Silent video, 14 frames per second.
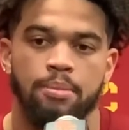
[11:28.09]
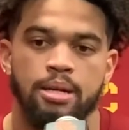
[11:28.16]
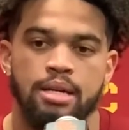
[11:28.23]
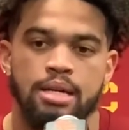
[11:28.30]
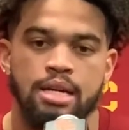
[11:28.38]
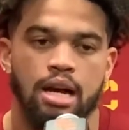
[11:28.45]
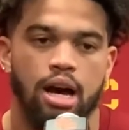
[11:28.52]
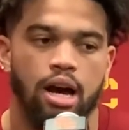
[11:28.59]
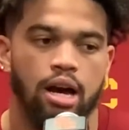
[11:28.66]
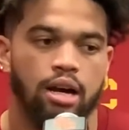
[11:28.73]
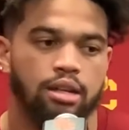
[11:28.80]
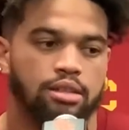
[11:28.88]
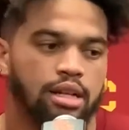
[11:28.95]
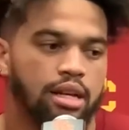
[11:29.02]

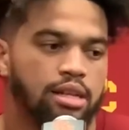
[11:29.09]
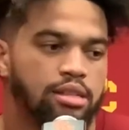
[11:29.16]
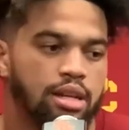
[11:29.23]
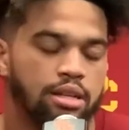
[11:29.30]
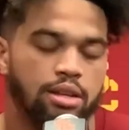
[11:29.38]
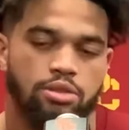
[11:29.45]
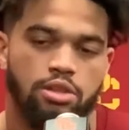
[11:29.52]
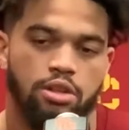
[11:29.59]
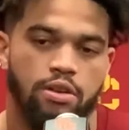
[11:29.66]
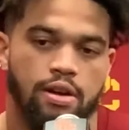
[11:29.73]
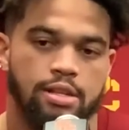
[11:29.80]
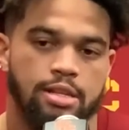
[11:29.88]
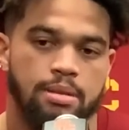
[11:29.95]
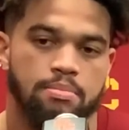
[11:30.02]
Because, uh, like I said, those are
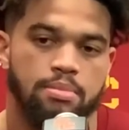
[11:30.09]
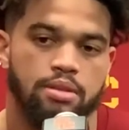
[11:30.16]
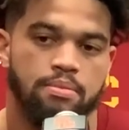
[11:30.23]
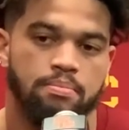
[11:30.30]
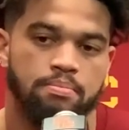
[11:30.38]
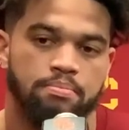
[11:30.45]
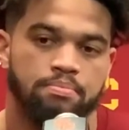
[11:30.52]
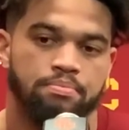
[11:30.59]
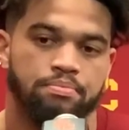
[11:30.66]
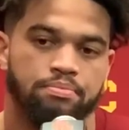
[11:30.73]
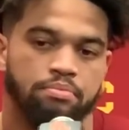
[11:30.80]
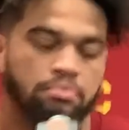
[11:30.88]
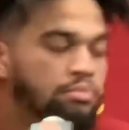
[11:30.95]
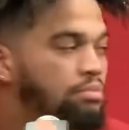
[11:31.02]
great teams. And
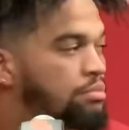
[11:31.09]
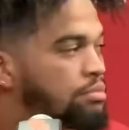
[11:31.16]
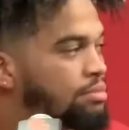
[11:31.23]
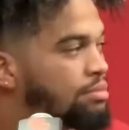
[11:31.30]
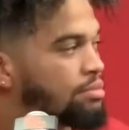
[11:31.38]
they've done that.